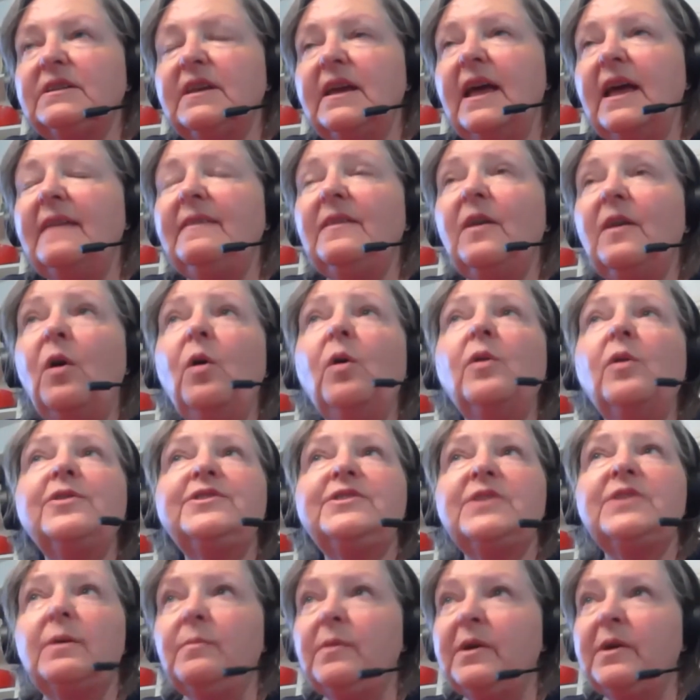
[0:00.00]
And the whole
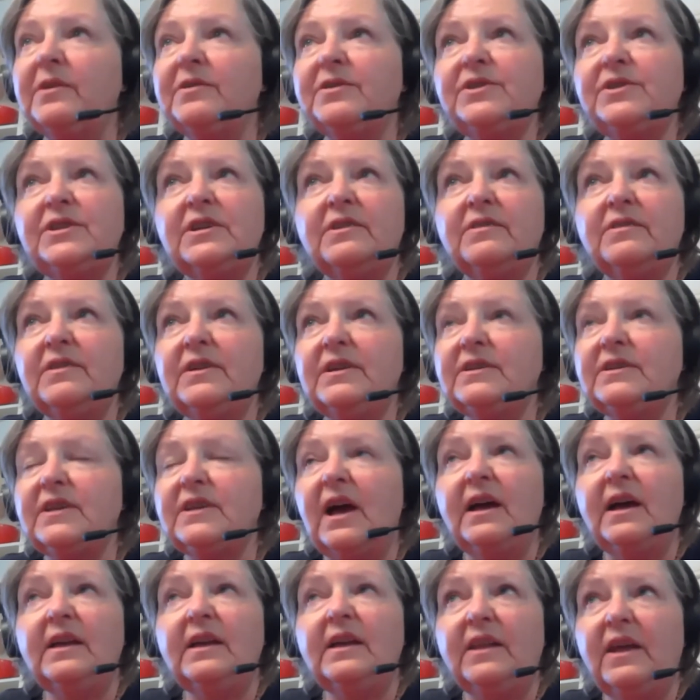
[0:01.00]
Somewhere series
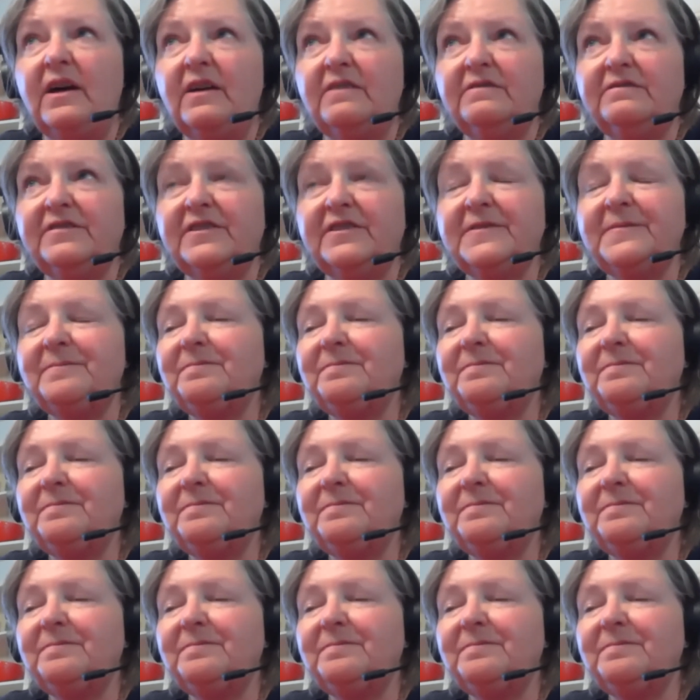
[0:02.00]
I love.